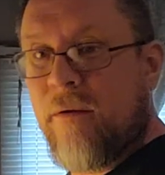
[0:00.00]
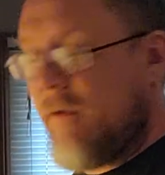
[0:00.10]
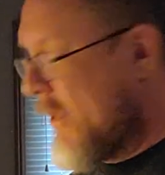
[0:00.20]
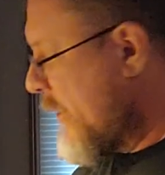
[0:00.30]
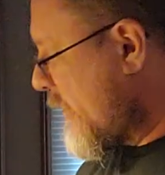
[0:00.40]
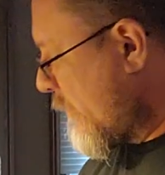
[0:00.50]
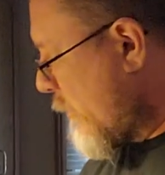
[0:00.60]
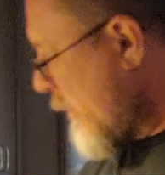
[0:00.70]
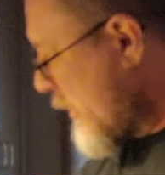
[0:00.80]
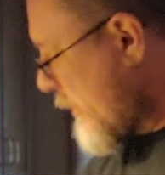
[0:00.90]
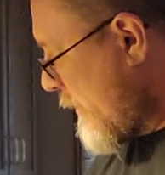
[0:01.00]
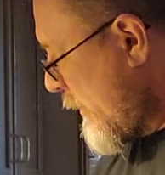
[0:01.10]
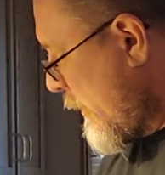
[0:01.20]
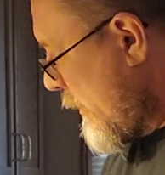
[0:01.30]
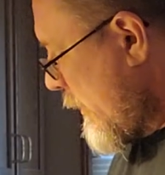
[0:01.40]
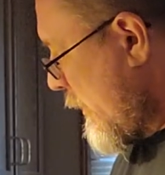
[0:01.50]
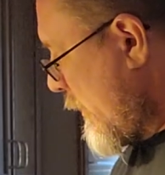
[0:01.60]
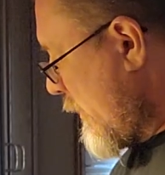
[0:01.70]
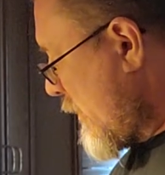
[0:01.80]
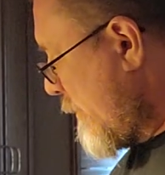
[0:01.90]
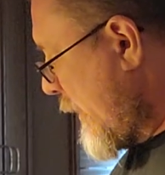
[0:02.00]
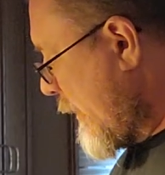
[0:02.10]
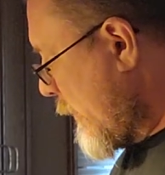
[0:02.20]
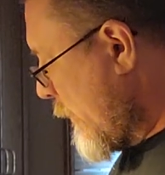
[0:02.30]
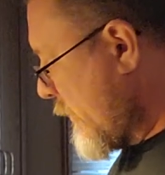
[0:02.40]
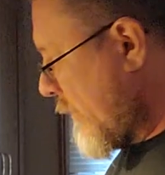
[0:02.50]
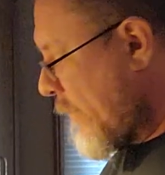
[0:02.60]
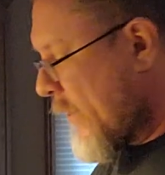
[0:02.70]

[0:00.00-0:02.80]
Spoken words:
you get you some crushed tomatoes,